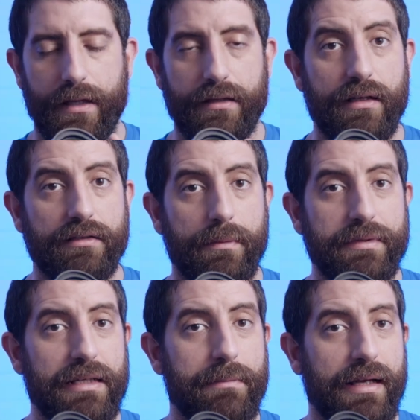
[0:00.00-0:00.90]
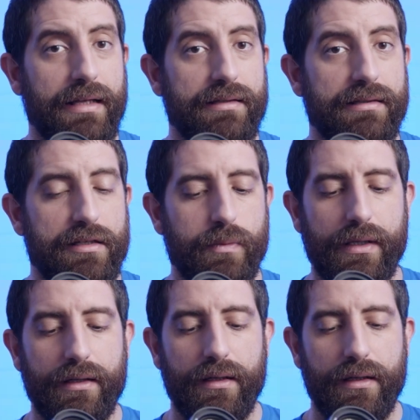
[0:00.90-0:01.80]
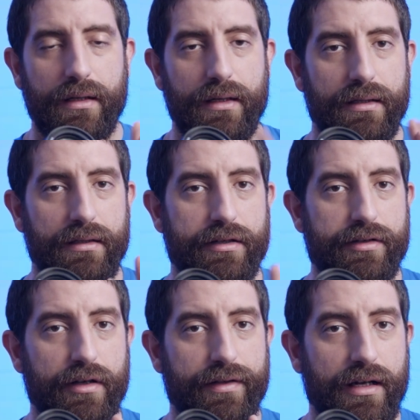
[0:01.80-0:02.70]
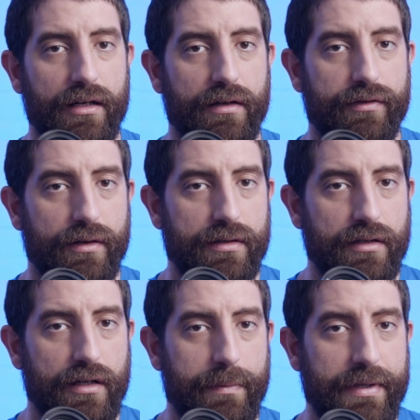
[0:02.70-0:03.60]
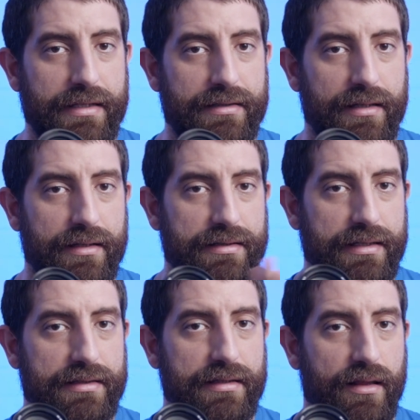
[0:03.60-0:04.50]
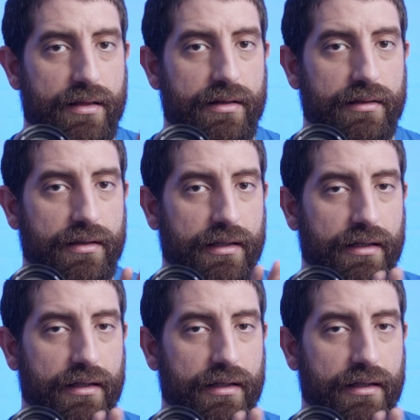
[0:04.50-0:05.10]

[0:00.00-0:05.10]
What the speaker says: There are some Sigma lenses as well. The trio that I love for the Sony APS-C, the 16, 30